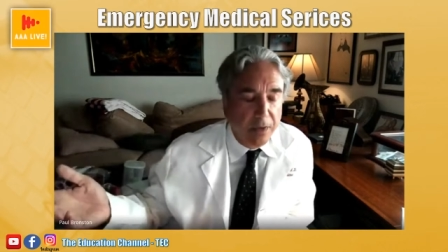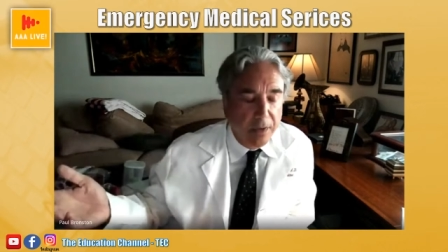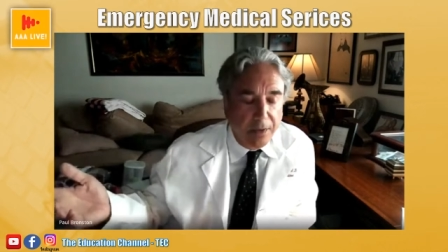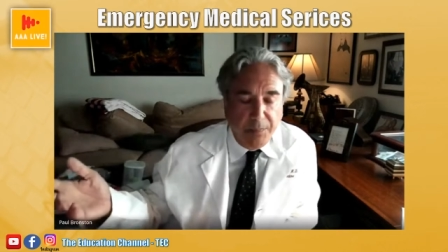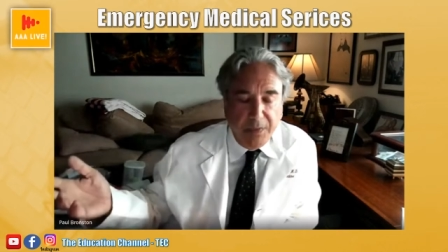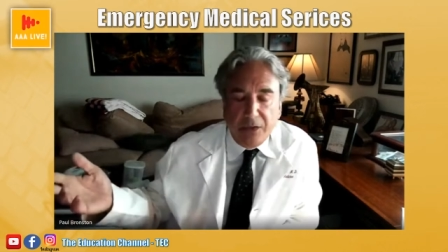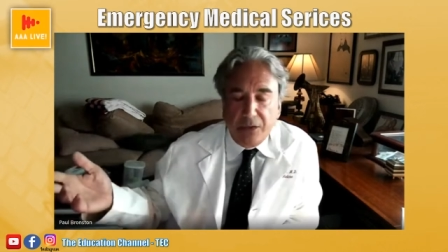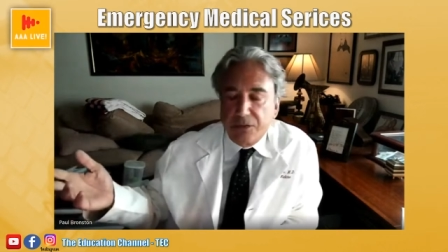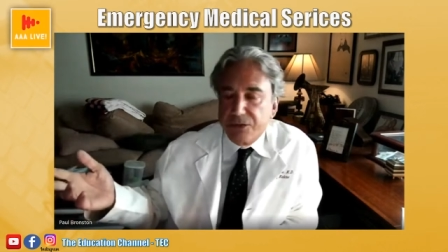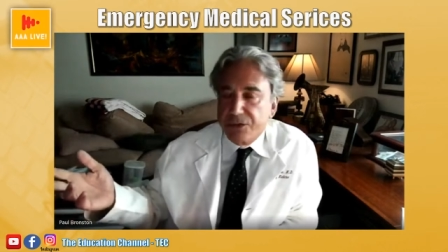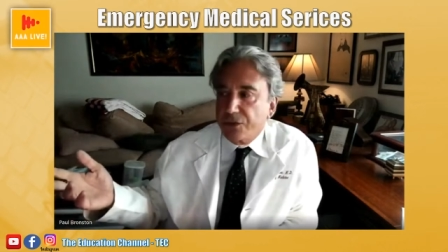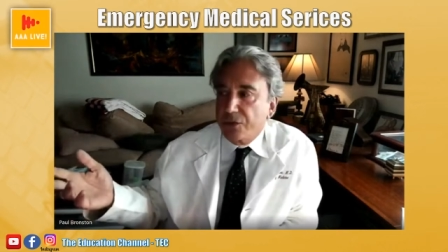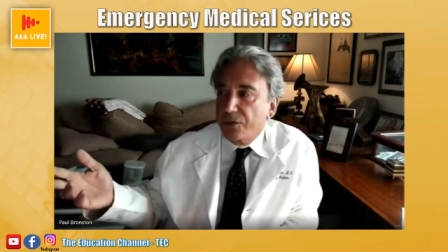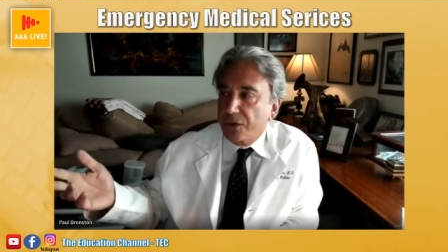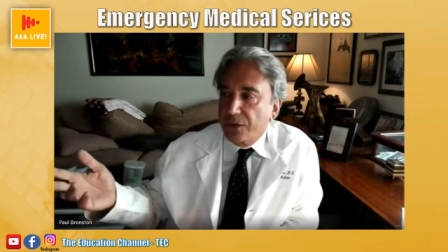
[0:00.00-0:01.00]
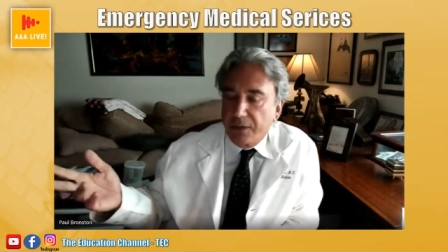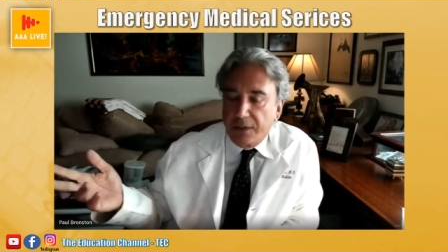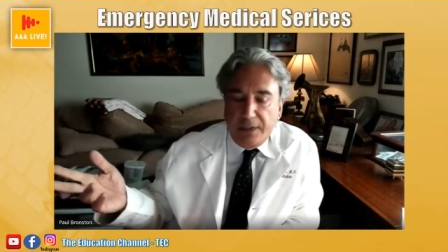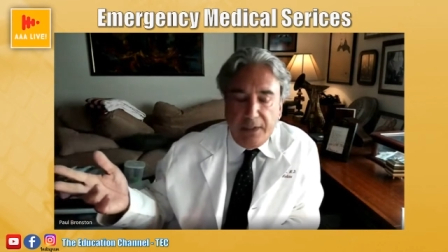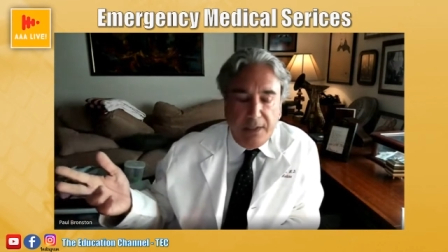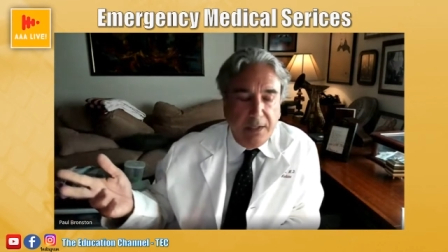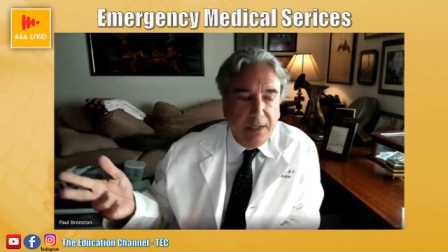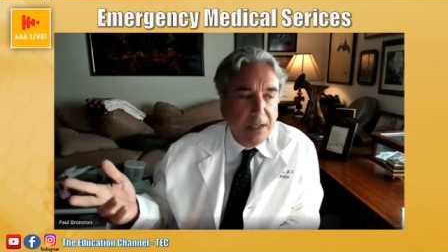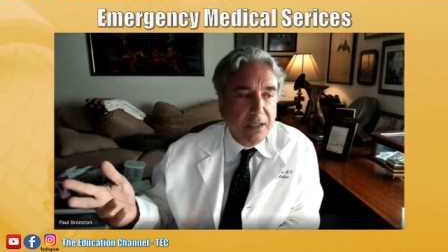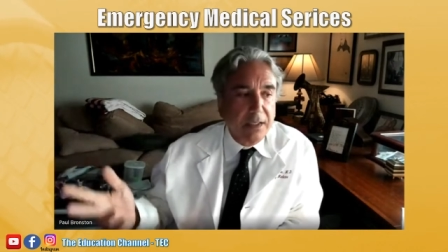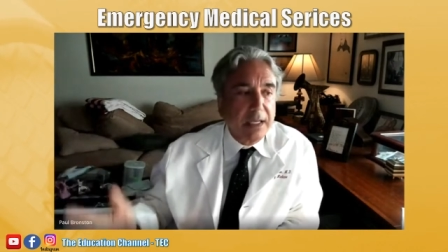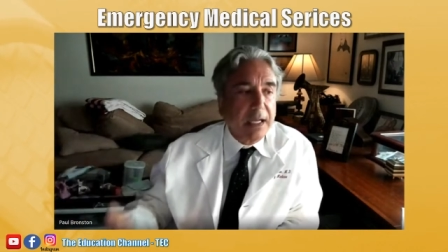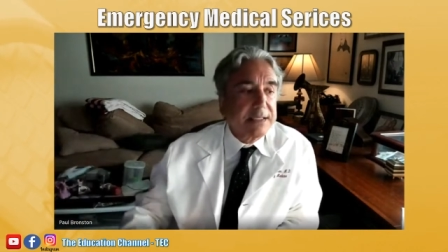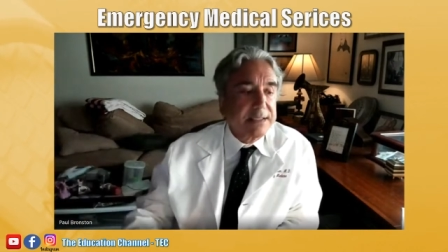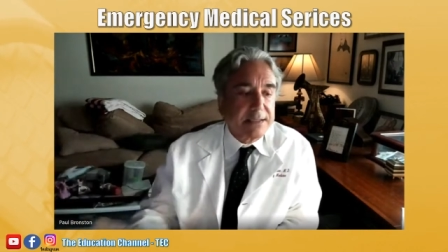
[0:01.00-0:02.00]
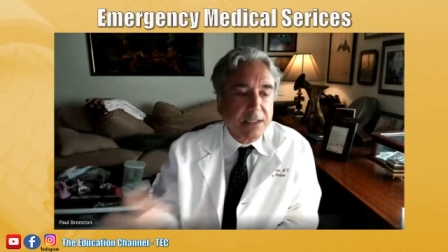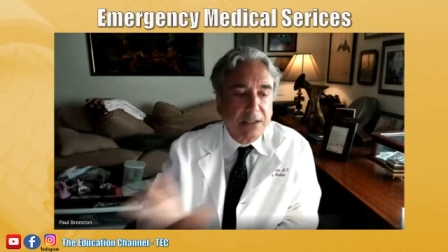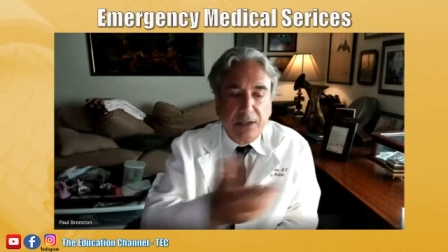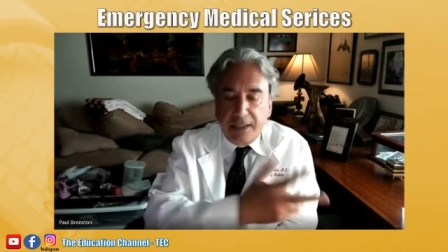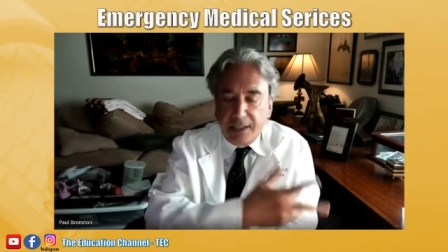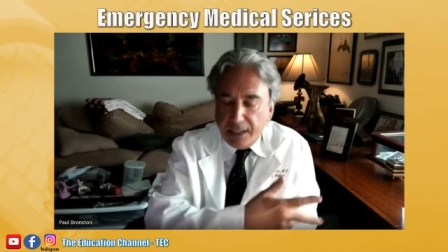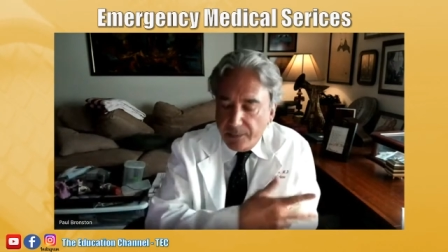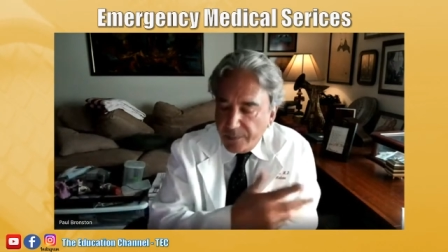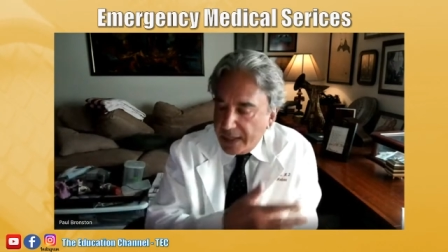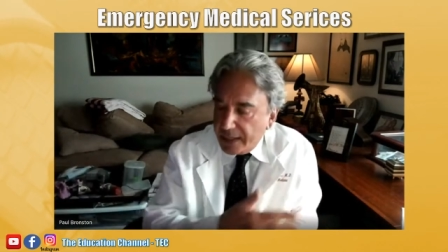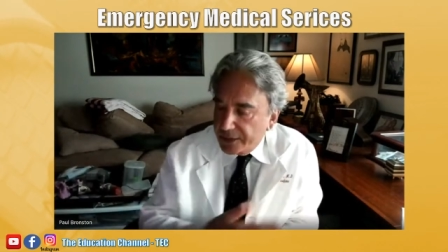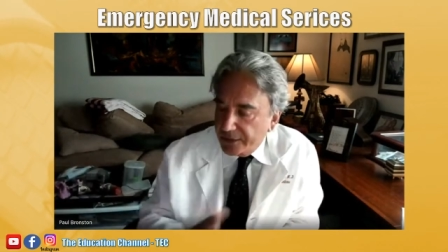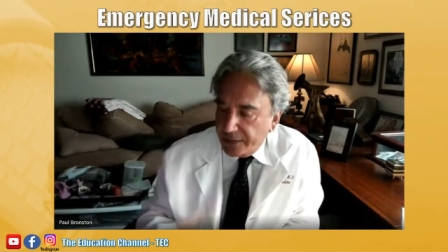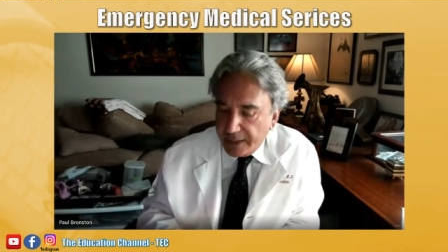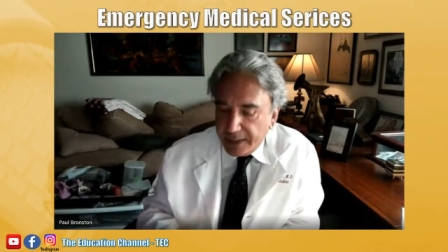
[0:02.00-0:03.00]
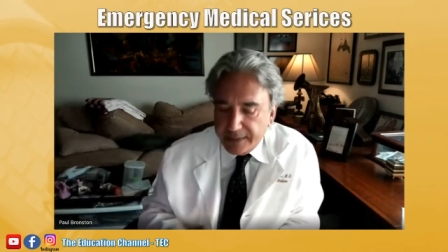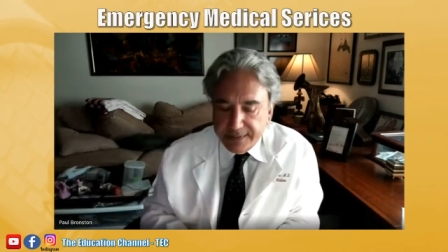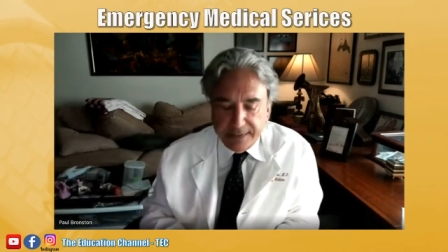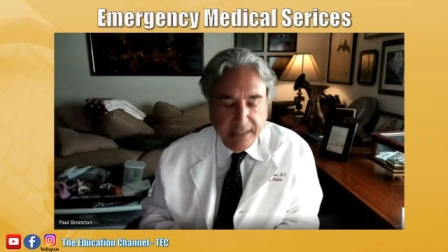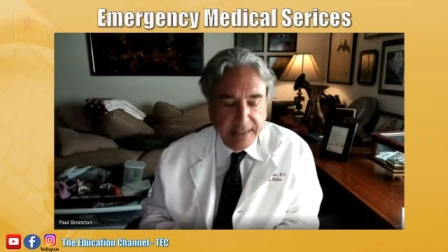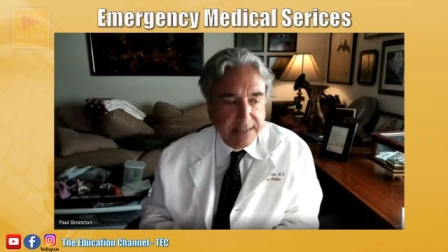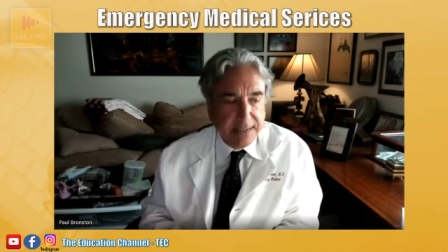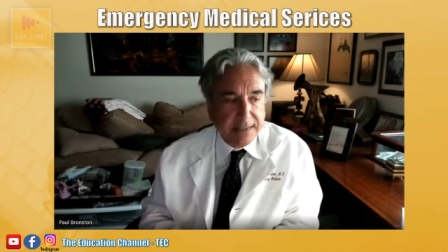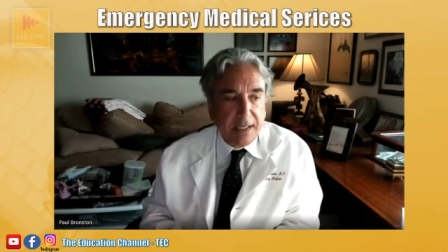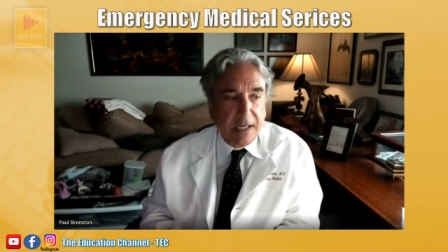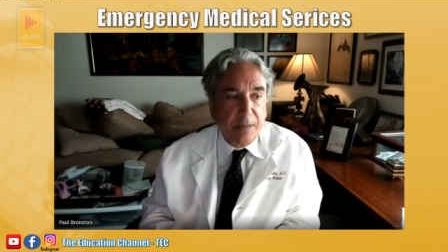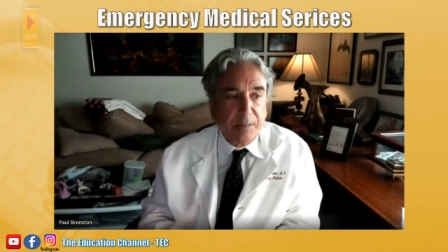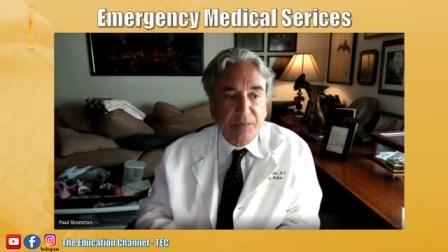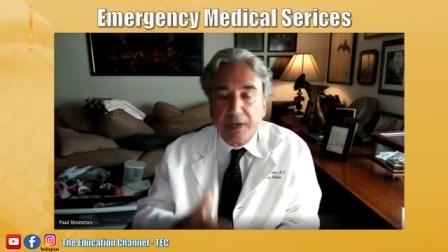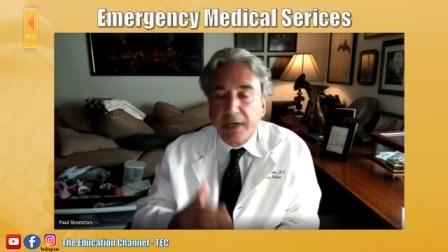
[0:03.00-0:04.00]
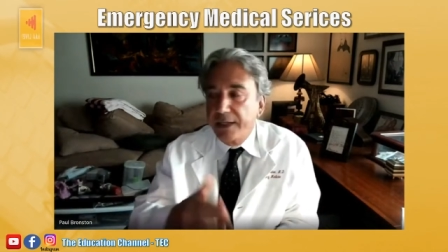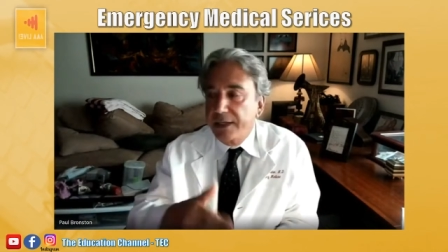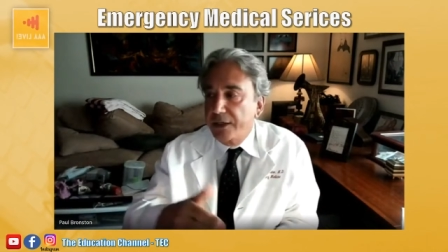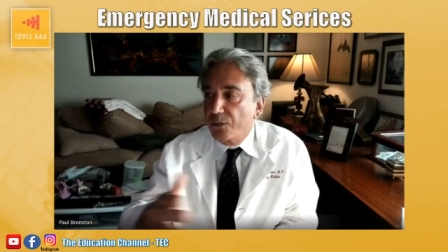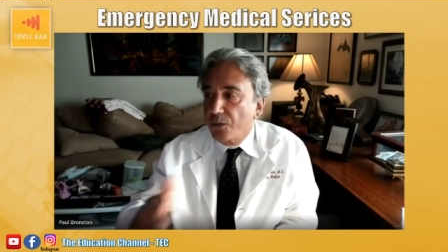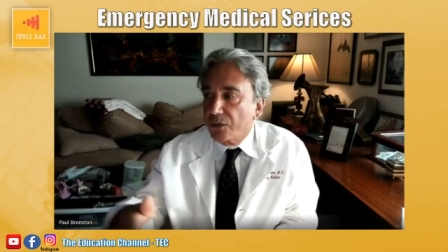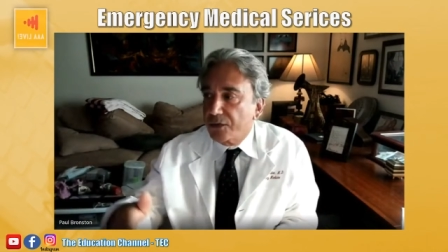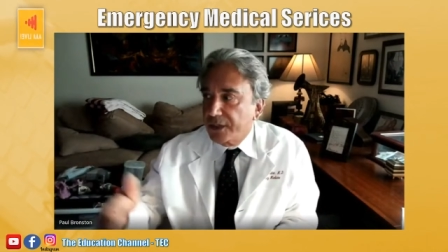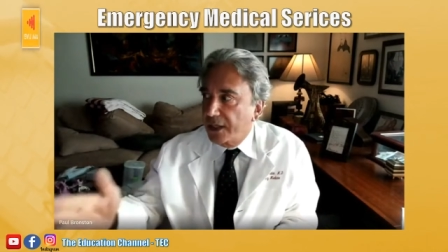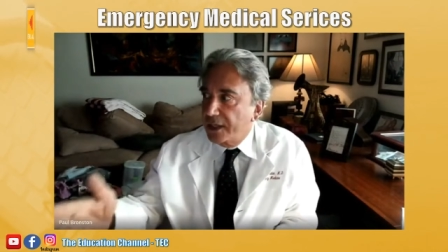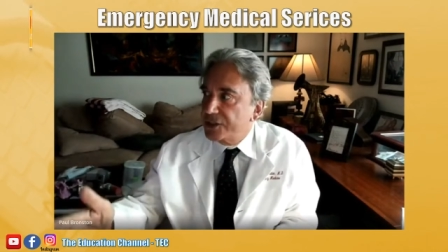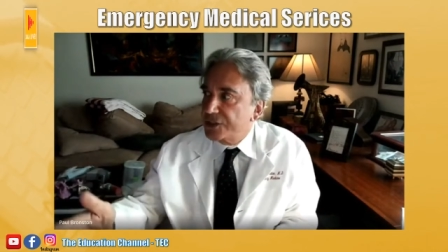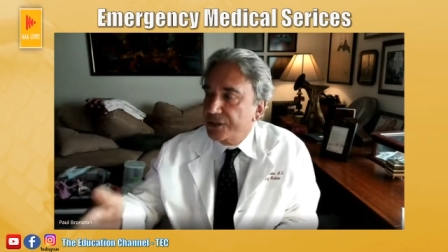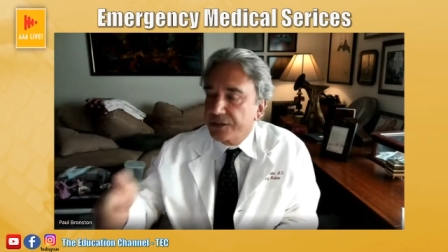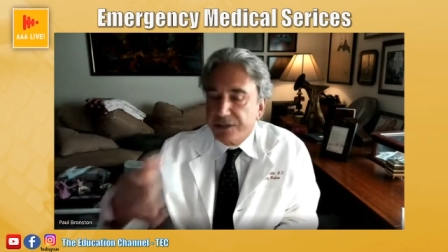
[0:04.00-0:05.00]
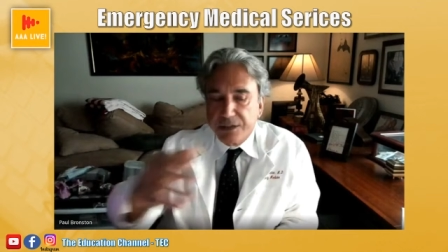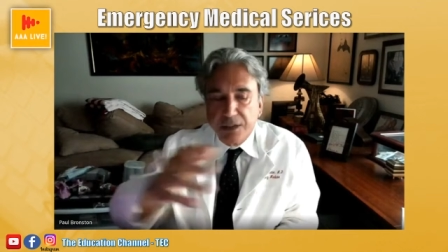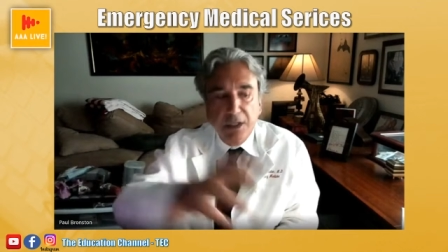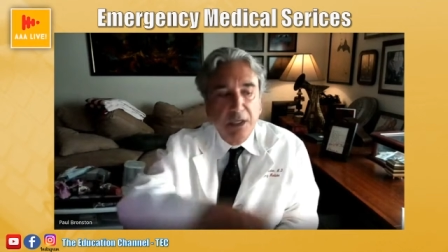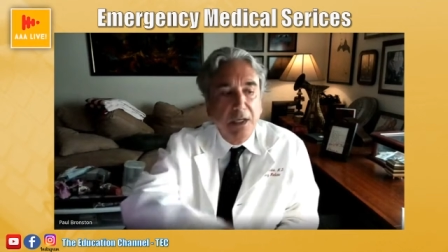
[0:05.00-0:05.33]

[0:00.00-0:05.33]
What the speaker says: medical school in Italy, I still had come back to the United States at times, and I did rotations